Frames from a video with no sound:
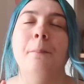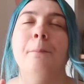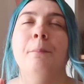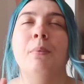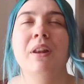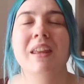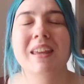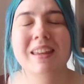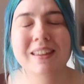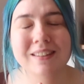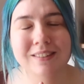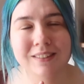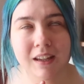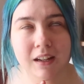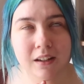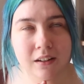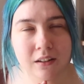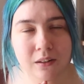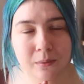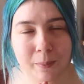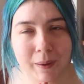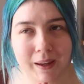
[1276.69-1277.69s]
But it is set
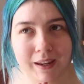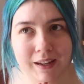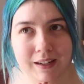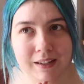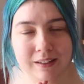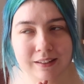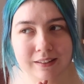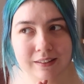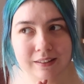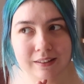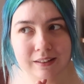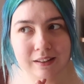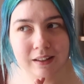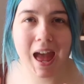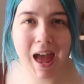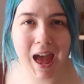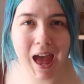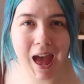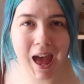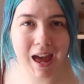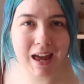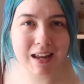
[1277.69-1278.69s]
in space,
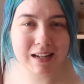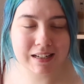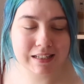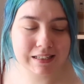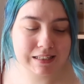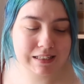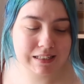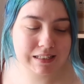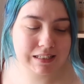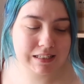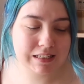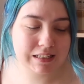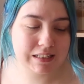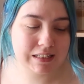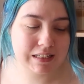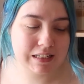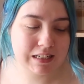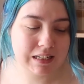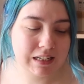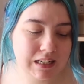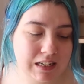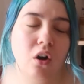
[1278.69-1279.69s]

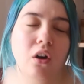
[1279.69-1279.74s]
and